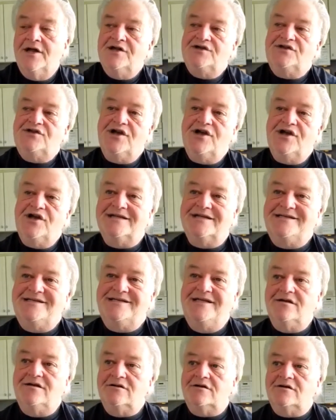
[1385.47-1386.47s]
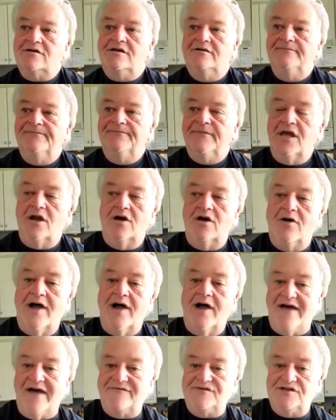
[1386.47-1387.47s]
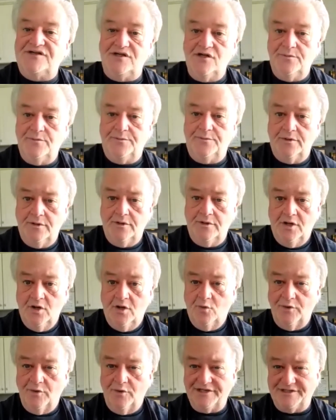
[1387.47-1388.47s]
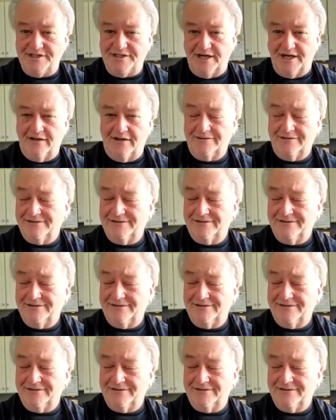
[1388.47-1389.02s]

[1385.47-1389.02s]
So you can still, have soup with dinner.